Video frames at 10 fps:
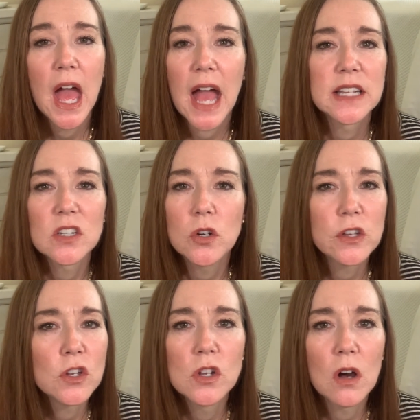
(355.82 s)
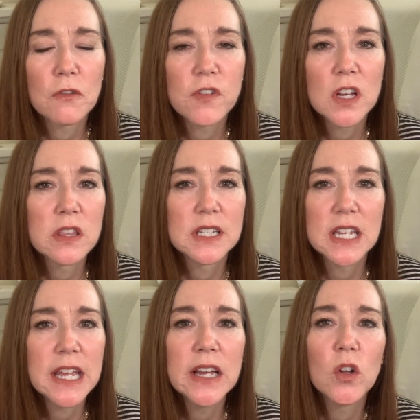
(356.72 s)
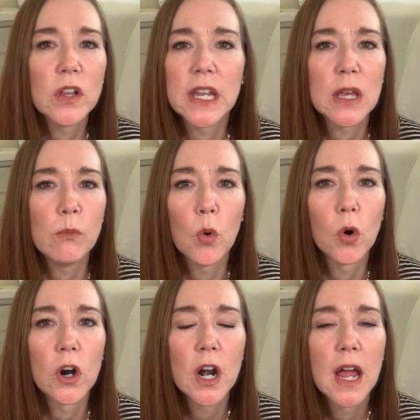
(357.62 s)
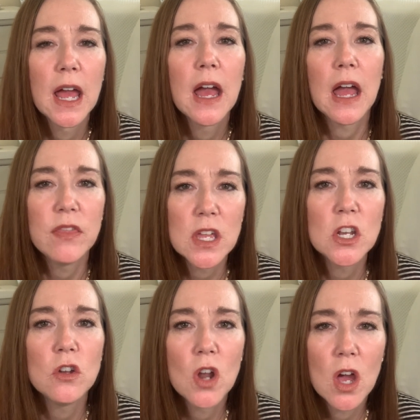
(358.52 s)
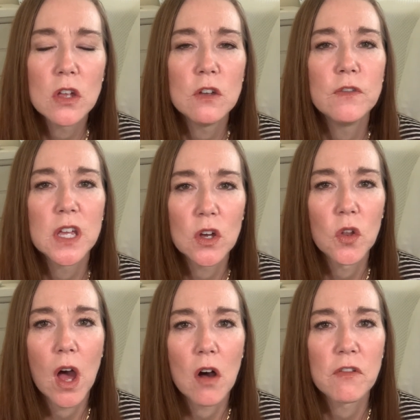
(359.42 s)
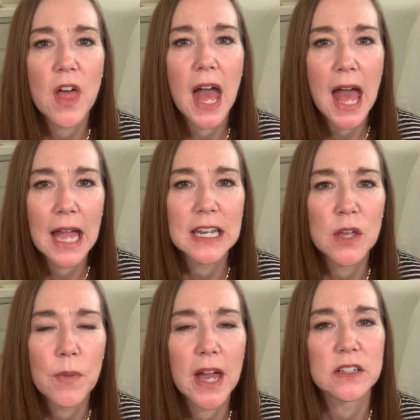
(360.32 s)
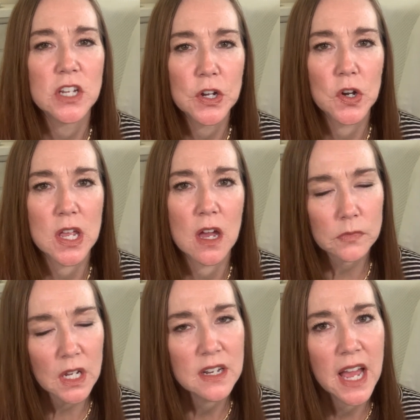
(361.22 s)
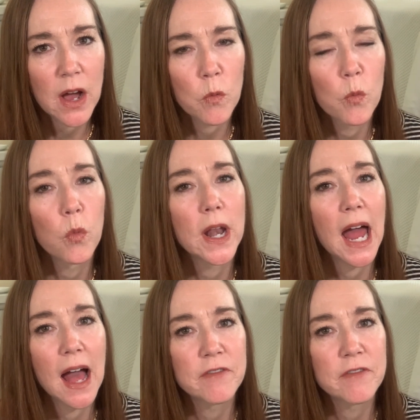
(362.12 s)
until you don't feel the tingle anymore, and then you know you've killed off the acne bacteria. Now, when I